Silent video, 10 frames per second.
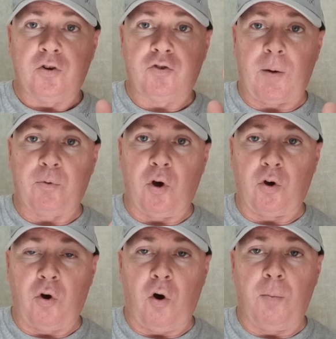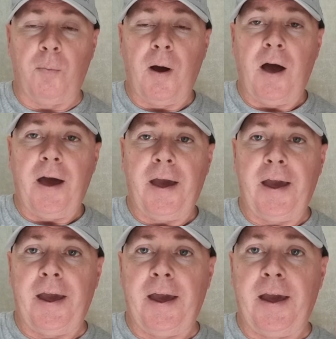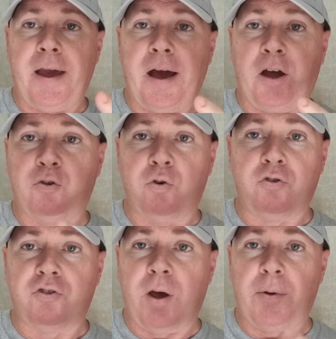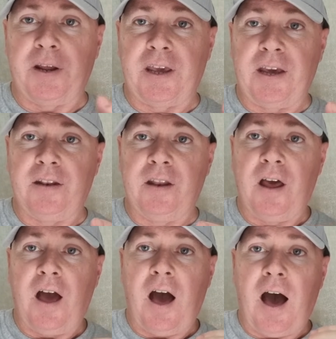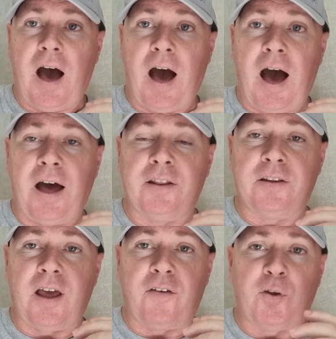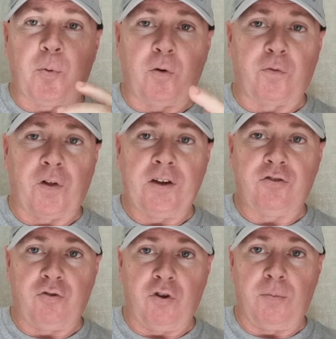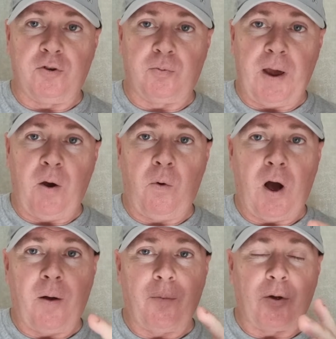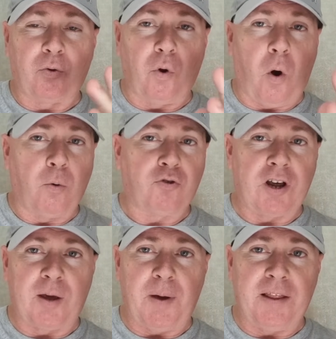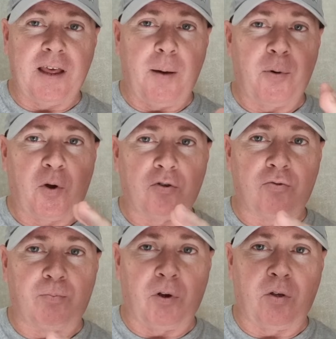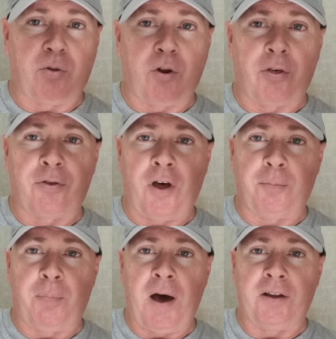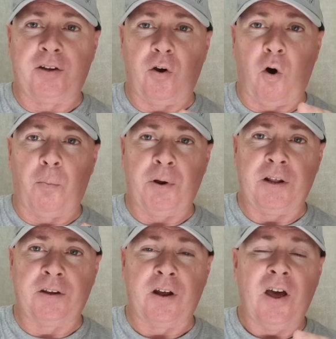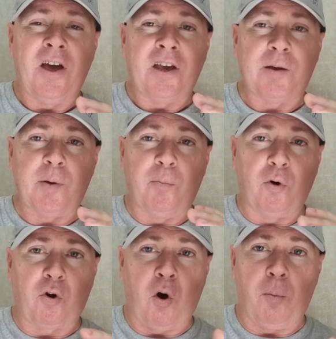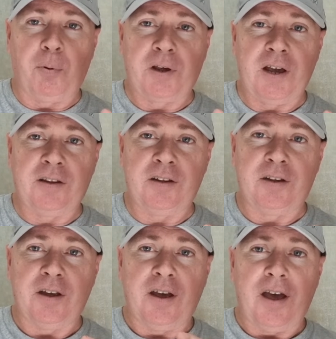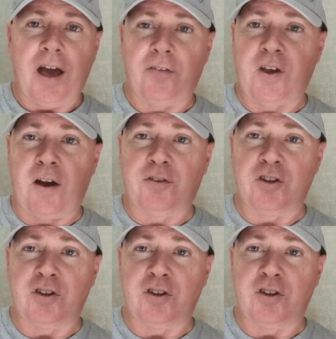Trip.com I use now and again, and if you book flights through them as well, I don't always recommend that because booking through a third party operator can be more complicated if you have